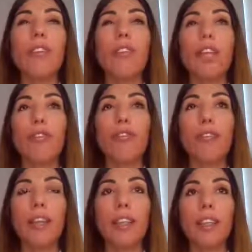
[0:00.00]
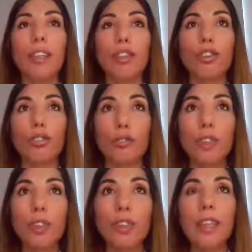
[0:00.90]
very fine hair
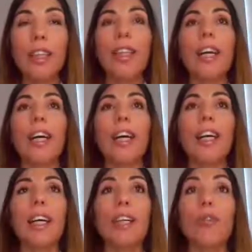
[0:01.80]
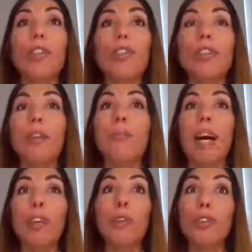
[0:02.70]
stroke, and we use a
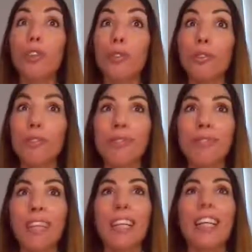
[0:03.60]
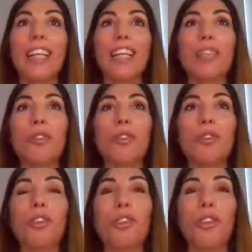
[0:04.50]
manual tool.
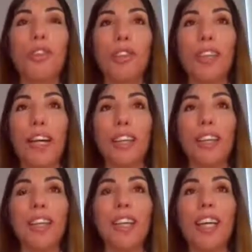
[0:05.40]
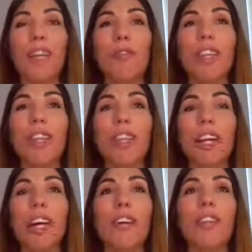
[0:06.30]
So to do that, we need to
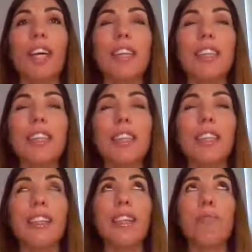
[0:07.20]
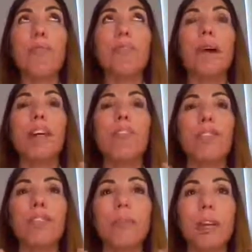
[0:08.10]
have that skin in a
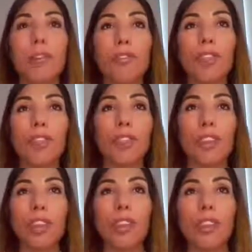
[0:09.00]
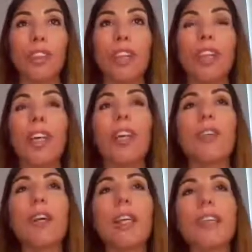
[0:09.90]
perfect condition.
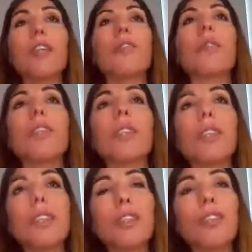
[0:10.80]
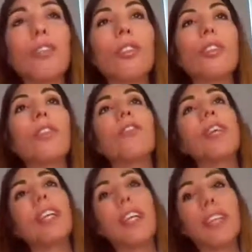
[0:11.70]
Otherwise, our work, it doesn't look
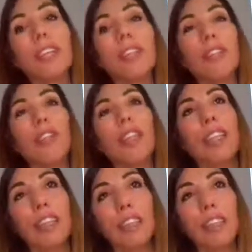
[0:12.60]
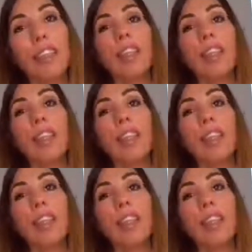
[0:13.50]
very nice and very neat.